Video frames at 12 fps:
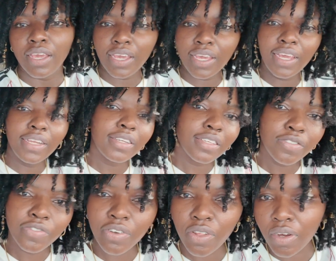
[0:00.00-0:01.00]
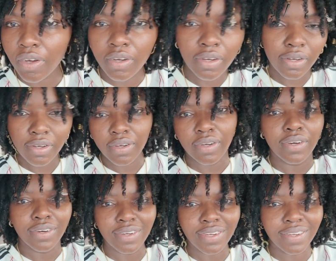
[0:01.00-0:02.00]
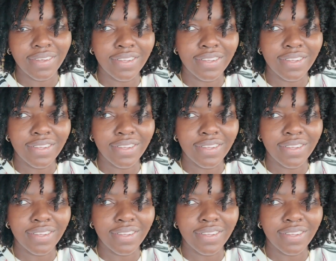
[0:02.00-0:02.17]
in this vlog.